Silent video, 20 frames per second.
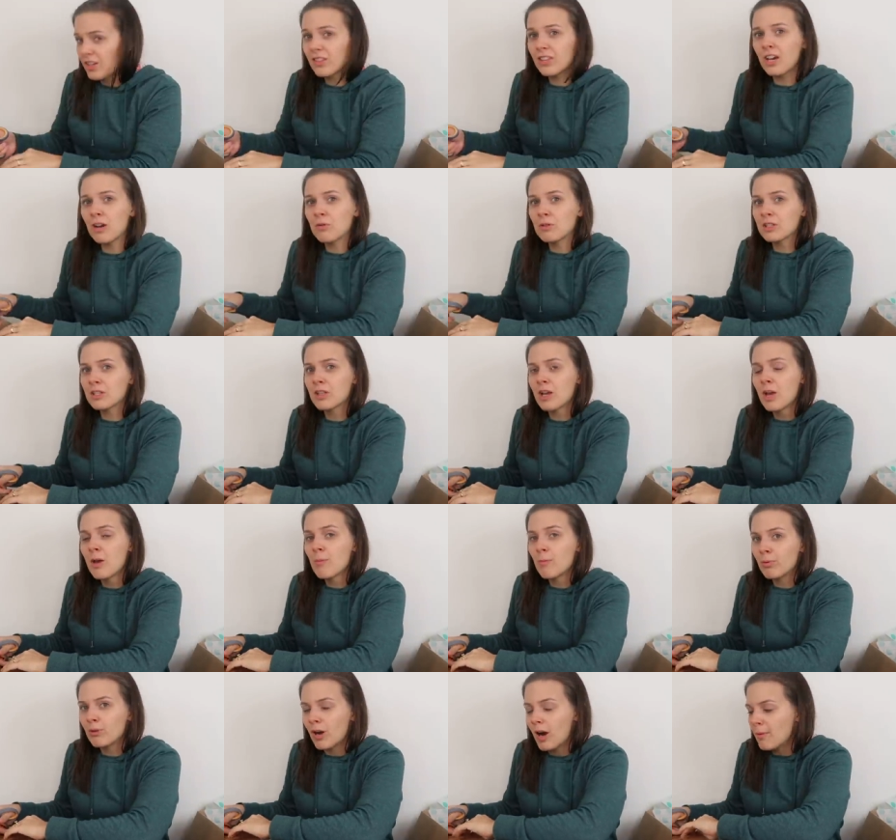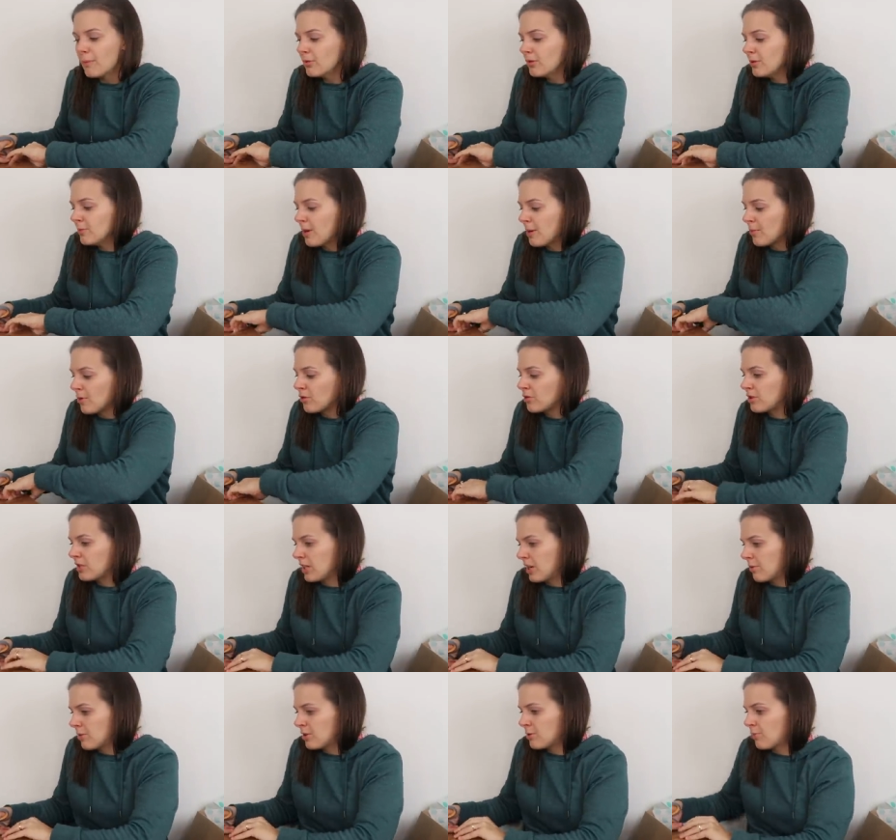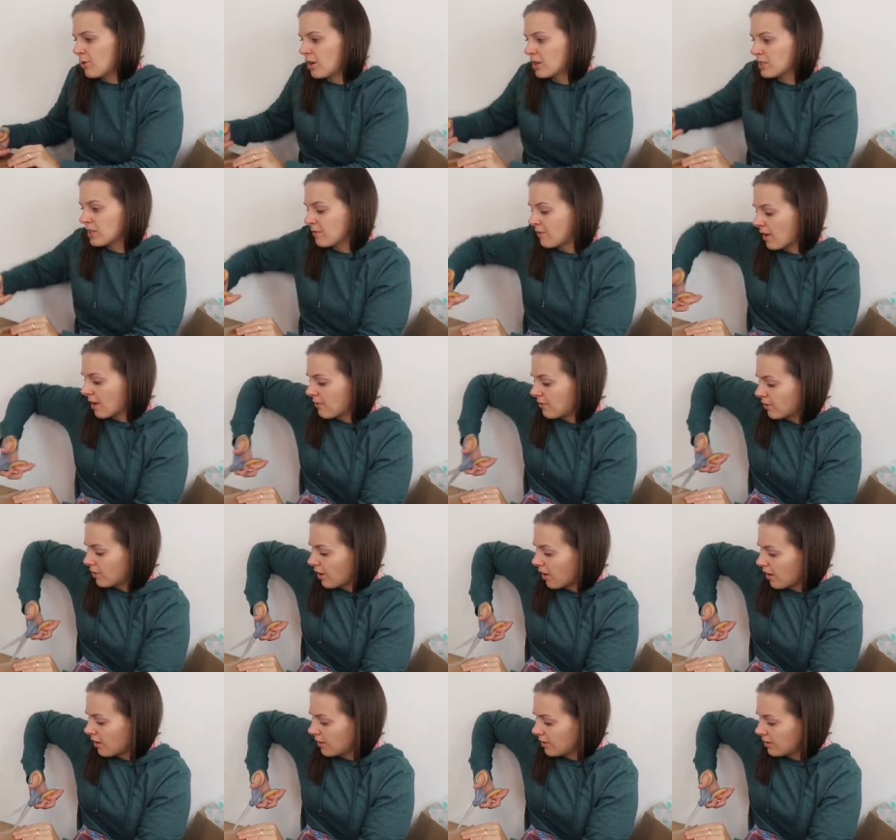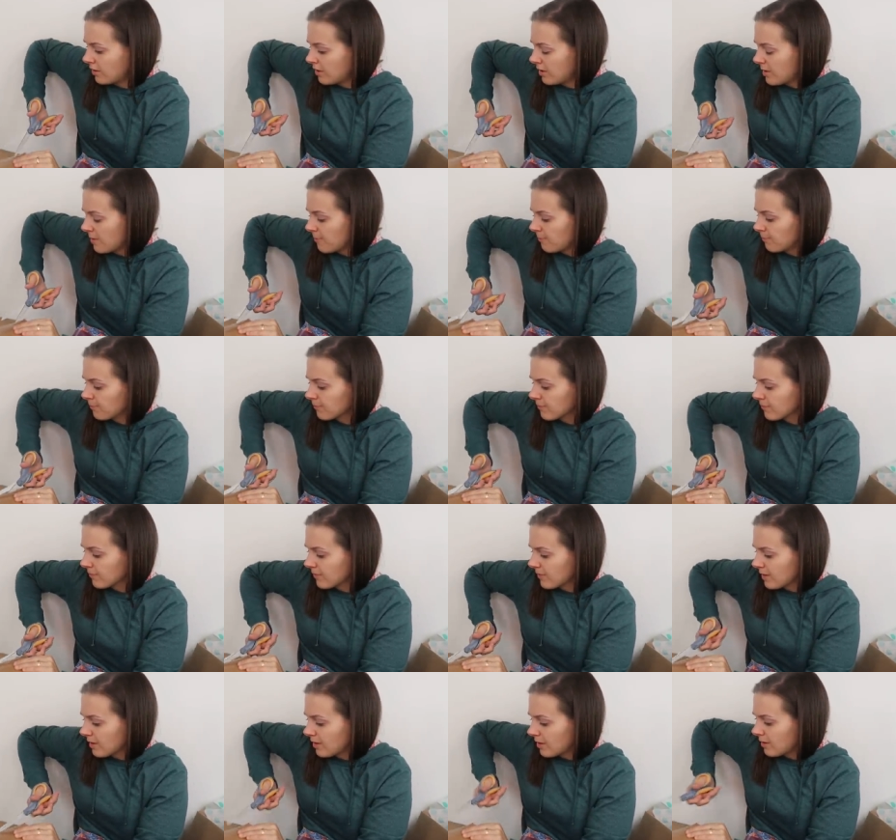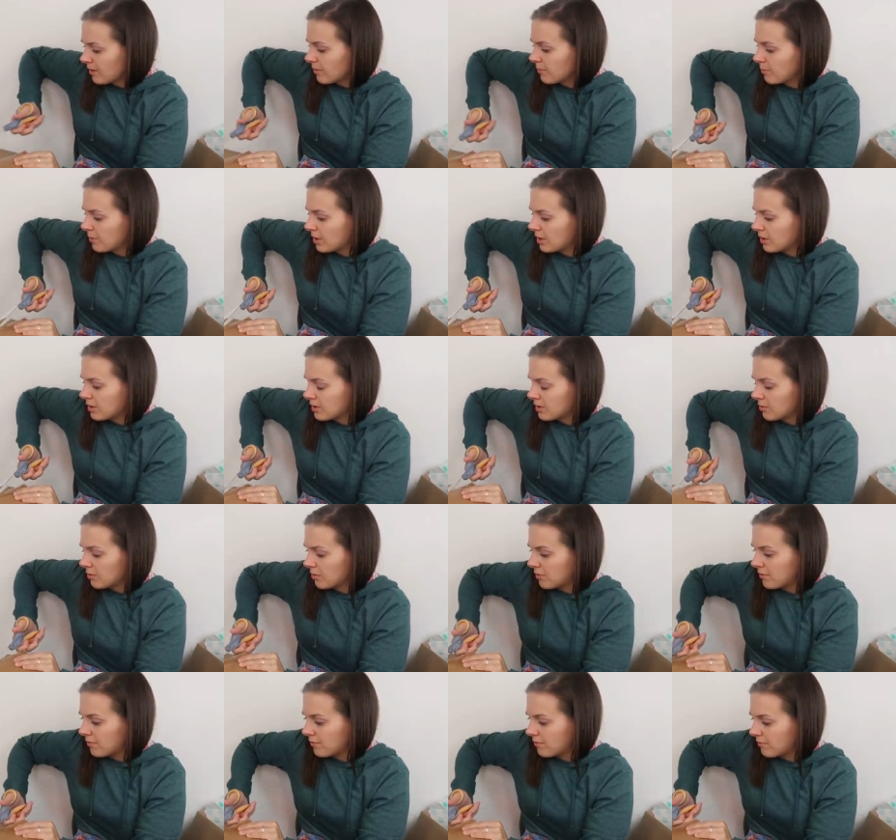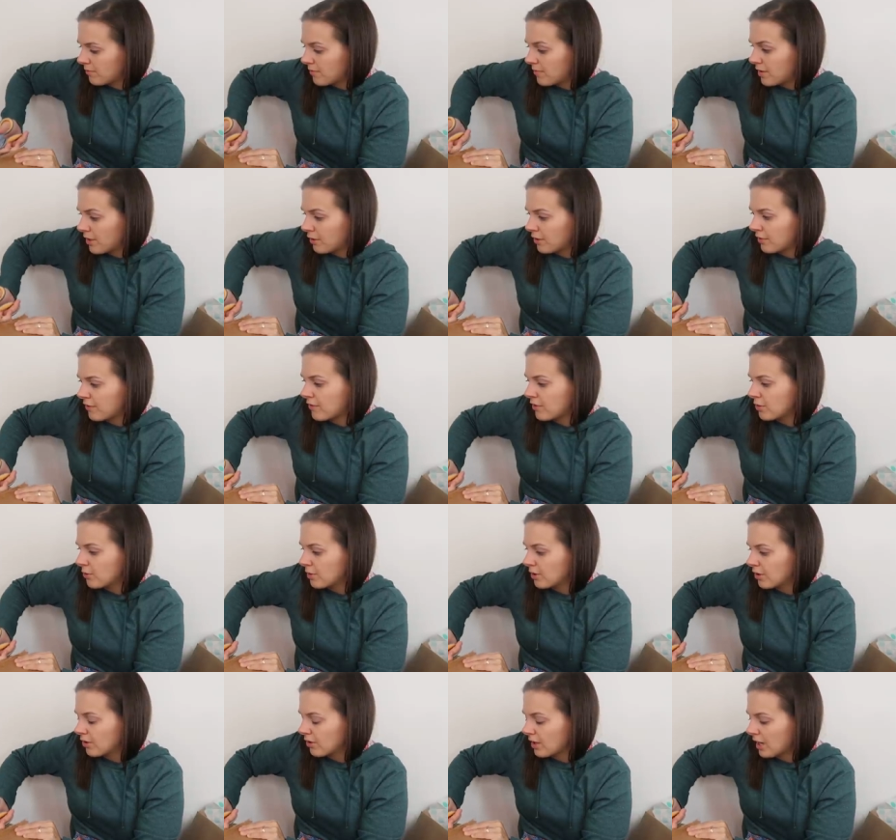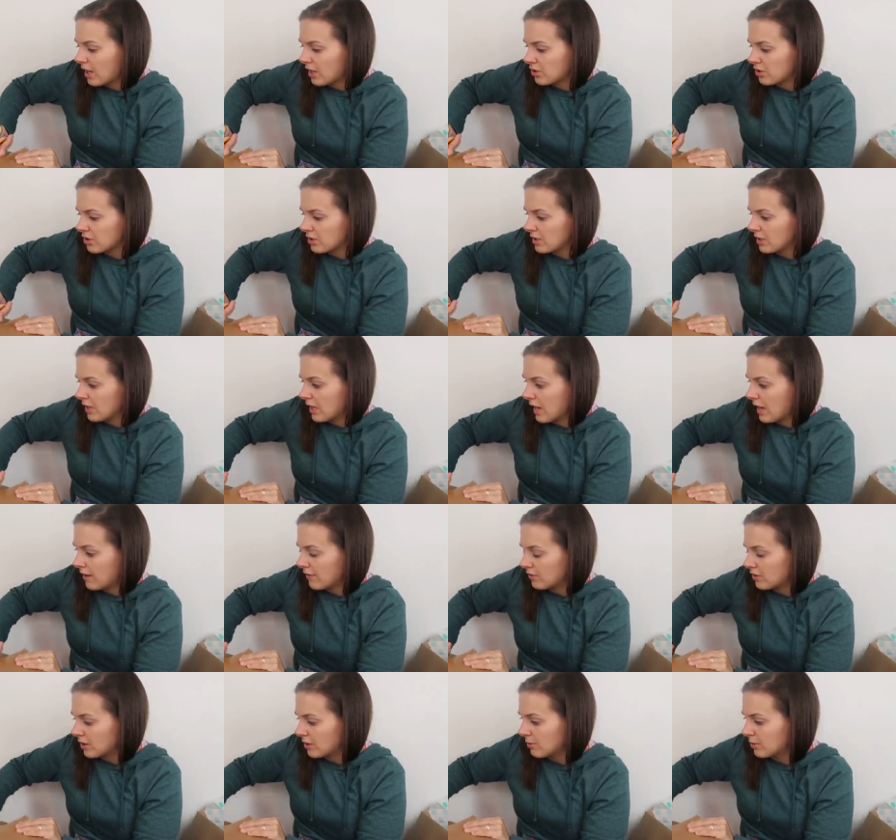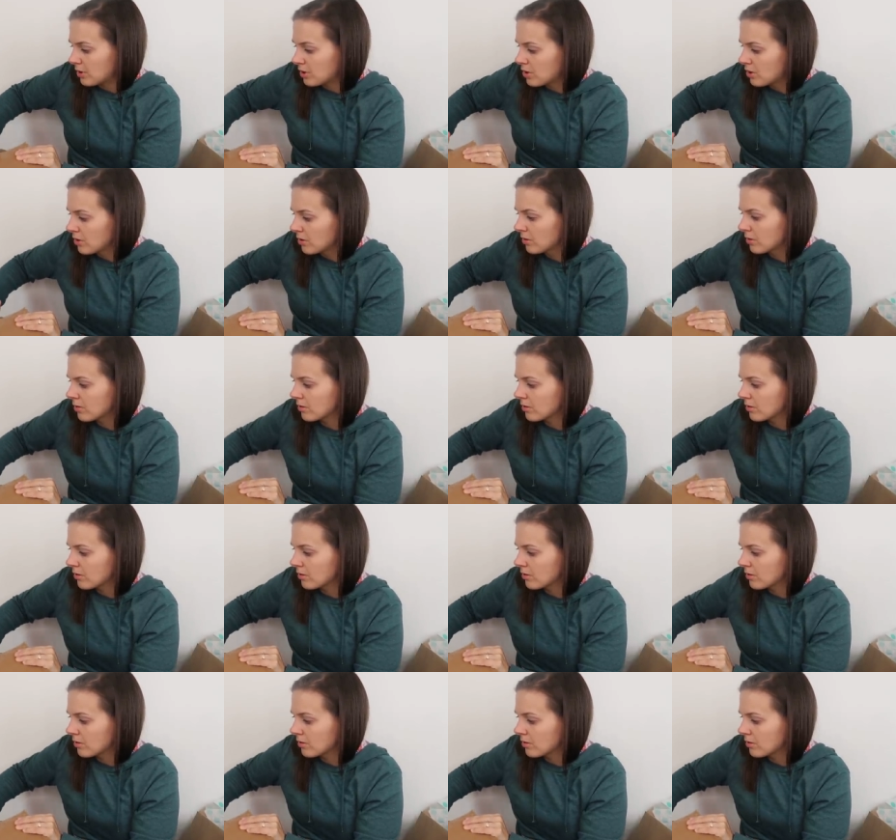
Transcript: think that was probably my most damaged box I've ever gotten because there were very few in there that actually didn't have damage.